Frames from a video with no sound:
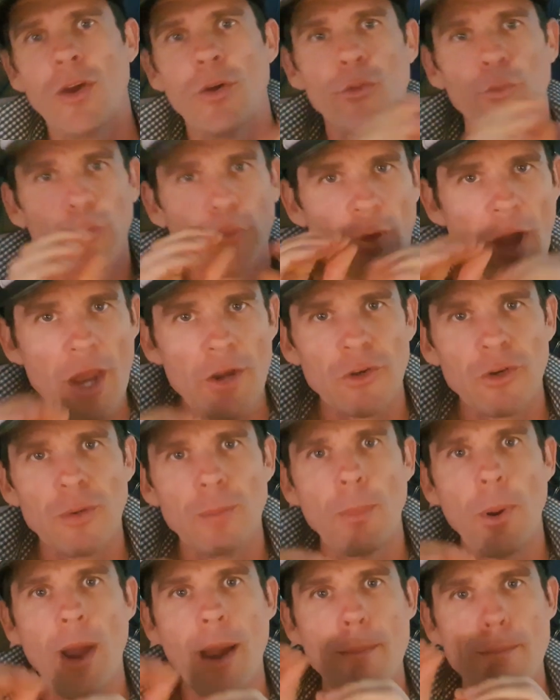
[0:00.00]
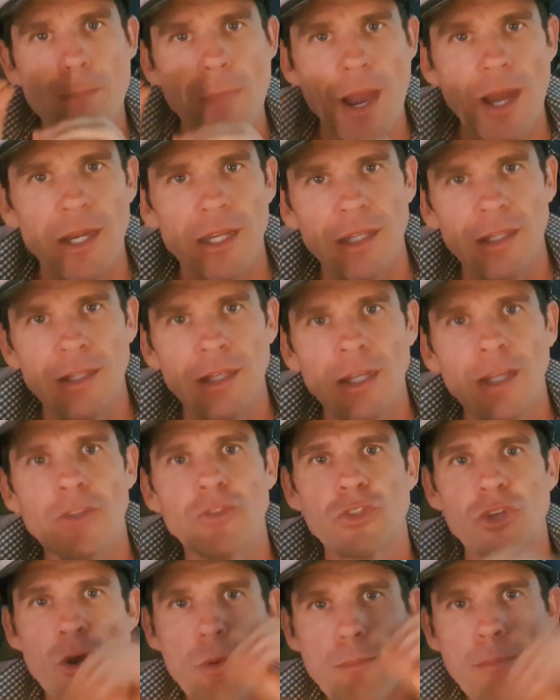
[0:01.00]
funded by money
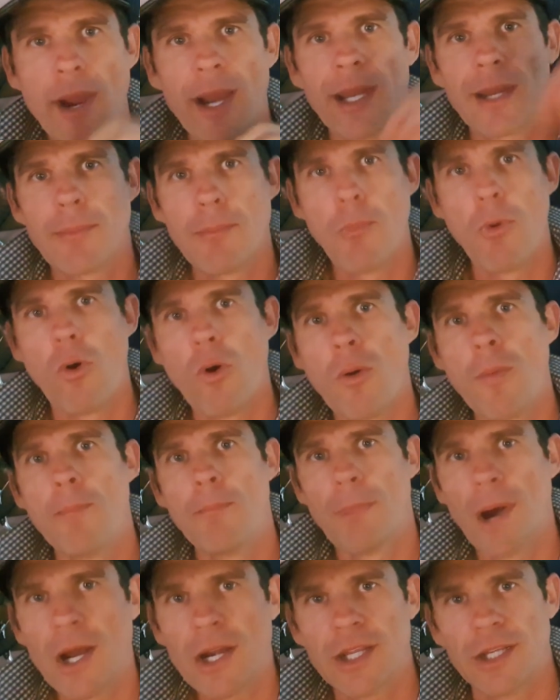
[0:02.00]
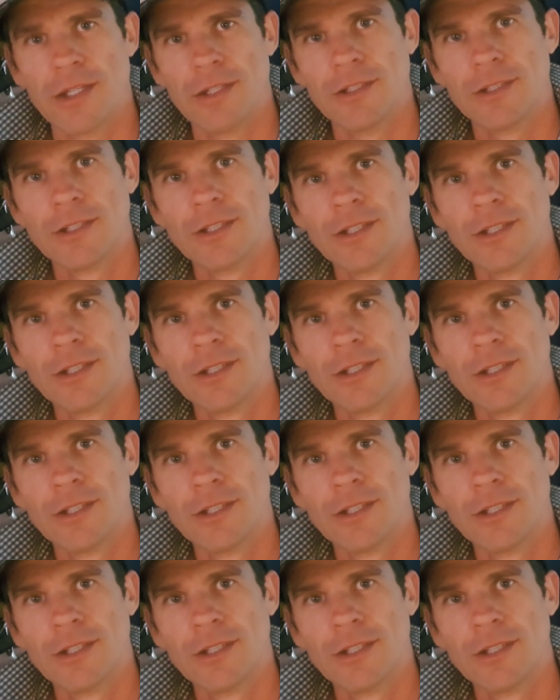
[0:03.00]
to make more money.